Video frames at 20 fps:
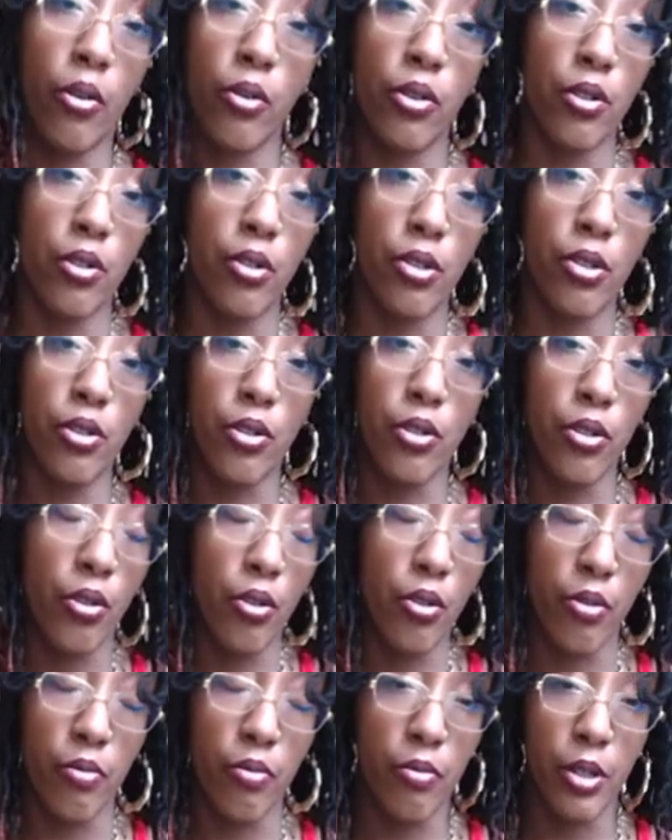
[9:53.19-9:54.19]
or you can just do your
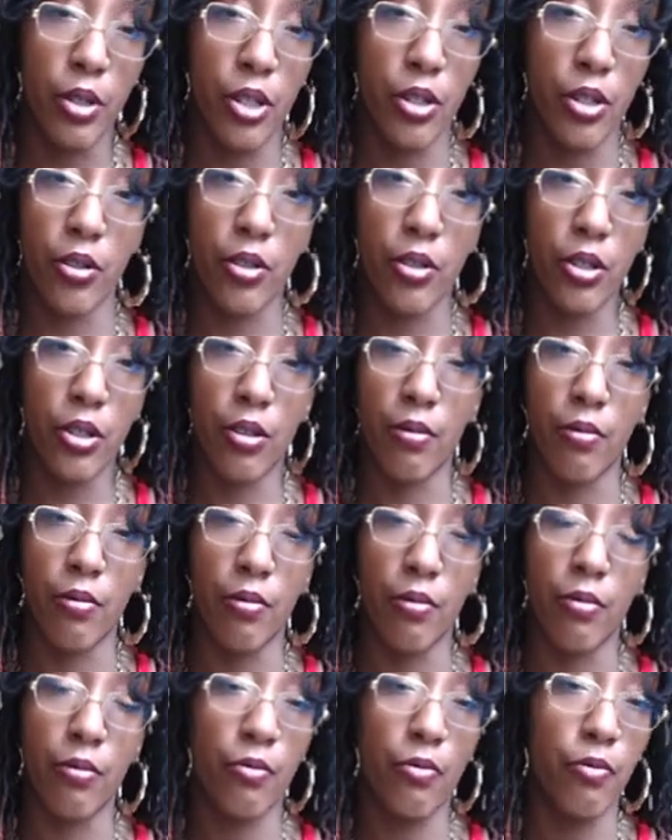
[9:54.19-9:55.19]
own research
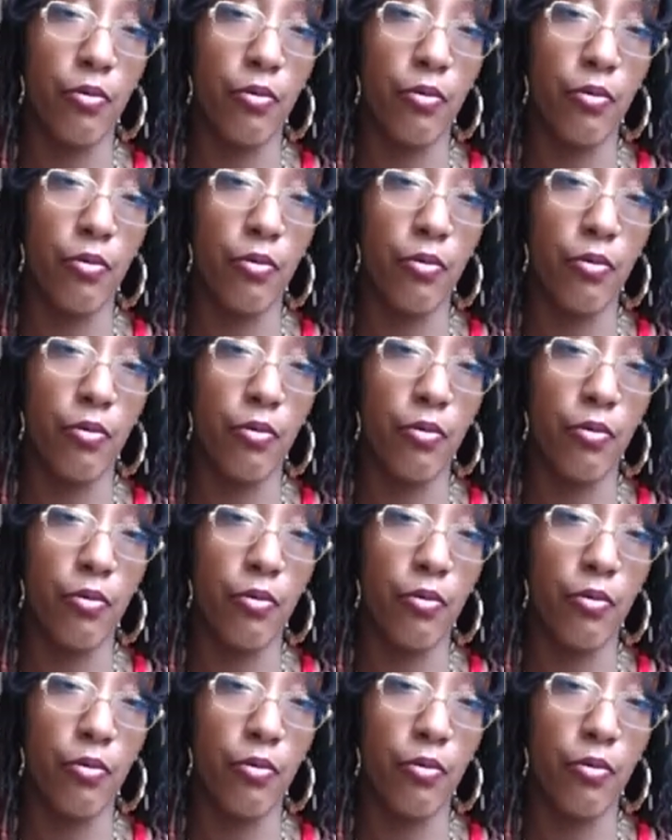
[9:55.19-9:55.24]
and